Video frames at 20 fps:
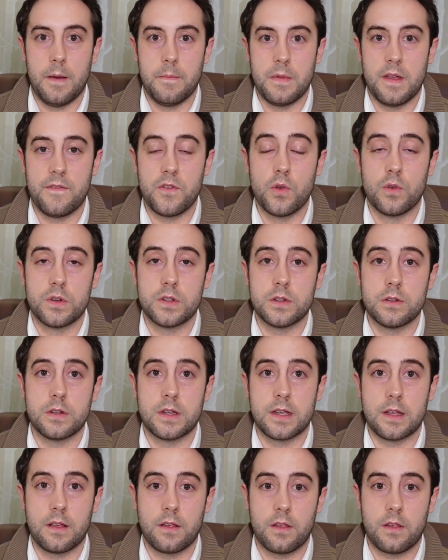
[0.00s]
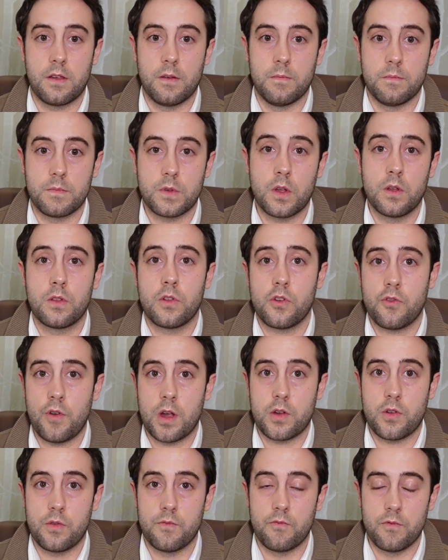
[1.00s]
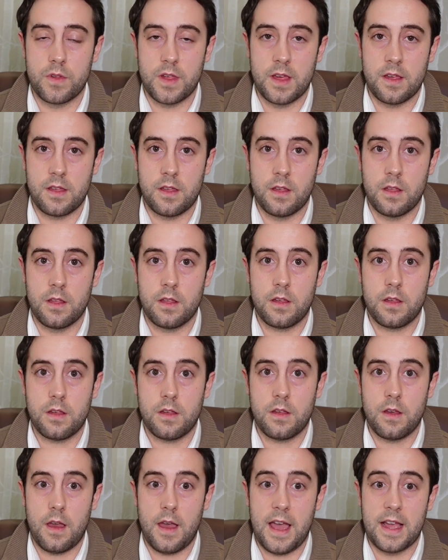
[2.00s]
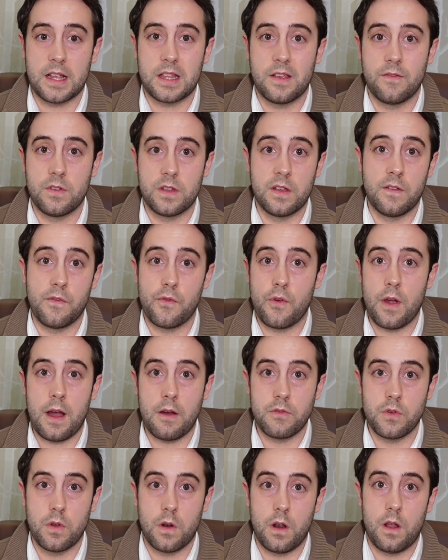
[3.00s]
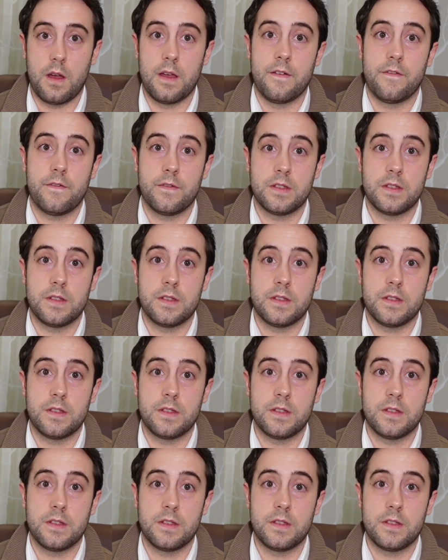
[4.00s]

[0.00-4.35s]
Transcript: if you're doing some good structured resistance activity throughout your life,